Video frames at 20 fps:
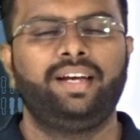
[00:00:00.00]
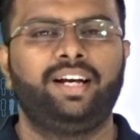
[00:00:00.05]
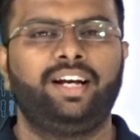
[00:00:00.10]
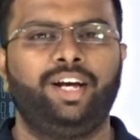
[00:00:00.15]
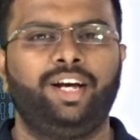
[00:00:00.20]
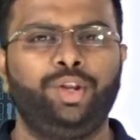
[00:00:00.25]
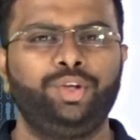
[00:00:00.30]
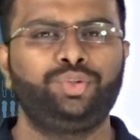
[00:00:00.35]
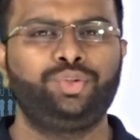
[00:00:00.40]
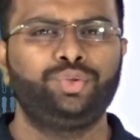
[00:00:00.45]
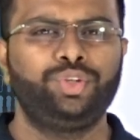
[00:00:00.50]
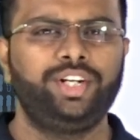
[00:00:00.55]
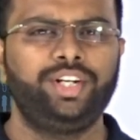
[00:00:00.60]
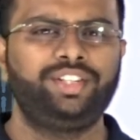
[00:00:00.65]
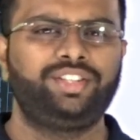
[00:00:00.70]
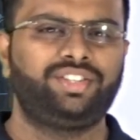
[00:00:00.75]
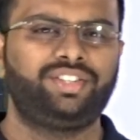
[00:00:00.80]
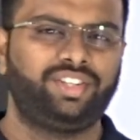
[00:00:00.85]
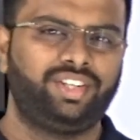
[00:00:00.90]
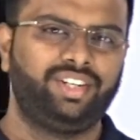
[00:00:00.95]
Hello
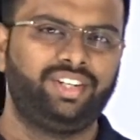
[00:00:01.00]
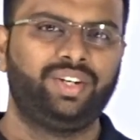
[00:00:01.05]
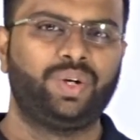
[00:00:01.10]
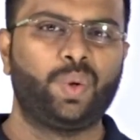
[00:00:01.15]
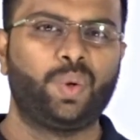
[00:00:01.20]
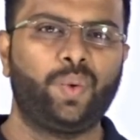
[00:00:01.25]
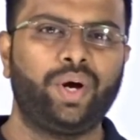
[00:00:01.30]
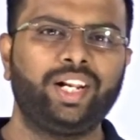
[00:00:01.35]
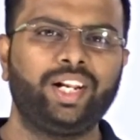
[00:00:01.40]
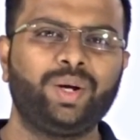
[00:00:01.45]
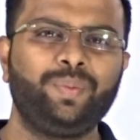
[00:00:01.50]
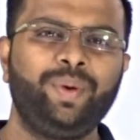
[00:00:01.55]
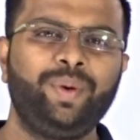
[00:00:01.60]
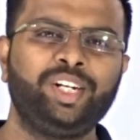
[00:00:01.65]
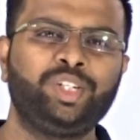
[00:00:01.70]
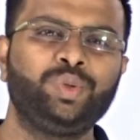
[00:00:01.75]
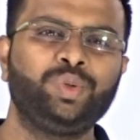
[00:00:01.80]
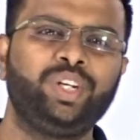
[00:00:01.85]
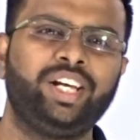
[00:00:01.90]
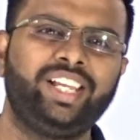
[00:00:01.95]
students, welcome back
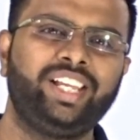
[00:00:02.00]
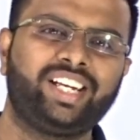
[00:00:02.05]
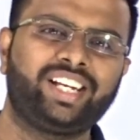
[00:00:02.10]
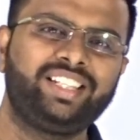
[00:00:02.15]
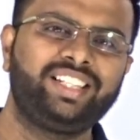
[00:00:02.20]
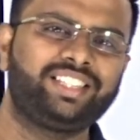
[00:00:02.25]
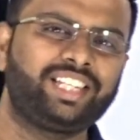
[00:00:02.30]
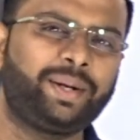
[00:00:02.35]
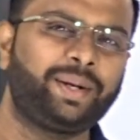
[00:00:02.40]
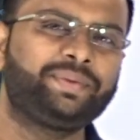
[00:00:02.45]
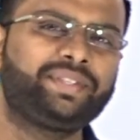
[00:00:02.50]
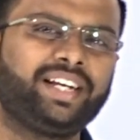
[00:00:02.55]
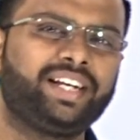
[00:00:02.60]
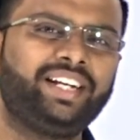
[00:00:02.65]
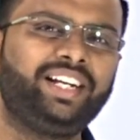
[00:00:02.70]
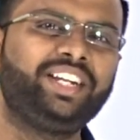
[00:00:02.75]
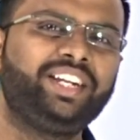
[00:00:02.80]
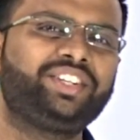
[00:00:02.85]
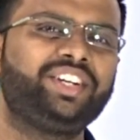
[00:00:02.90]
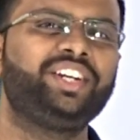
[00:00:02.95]
to CLARI Concepts,
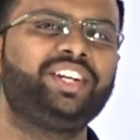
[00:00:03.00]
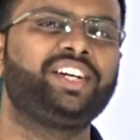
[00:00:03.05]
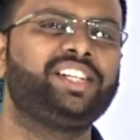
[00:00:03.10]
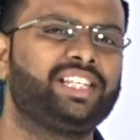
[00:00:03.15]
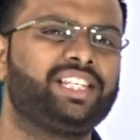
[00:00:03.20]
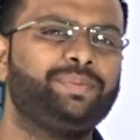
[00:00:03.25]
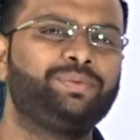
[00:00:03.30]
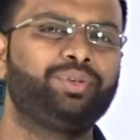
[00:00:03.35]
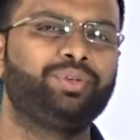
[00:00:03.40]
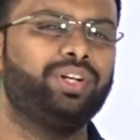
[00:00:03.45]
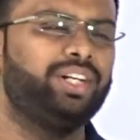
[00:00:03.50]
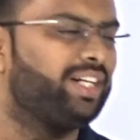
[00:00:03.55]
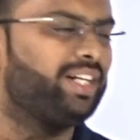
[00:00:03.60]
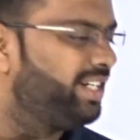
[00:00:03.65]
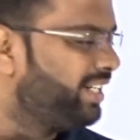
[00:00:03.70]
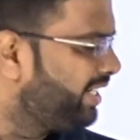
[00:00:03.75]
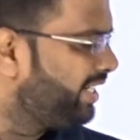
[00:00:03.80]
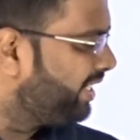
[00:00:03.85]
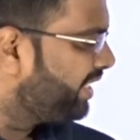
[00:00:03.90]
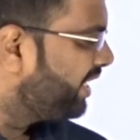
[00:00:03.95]
Unleashing Conceptual
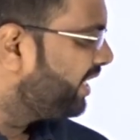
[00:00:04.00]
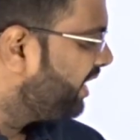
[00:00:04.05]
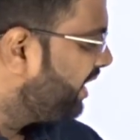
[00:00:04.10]
Learning.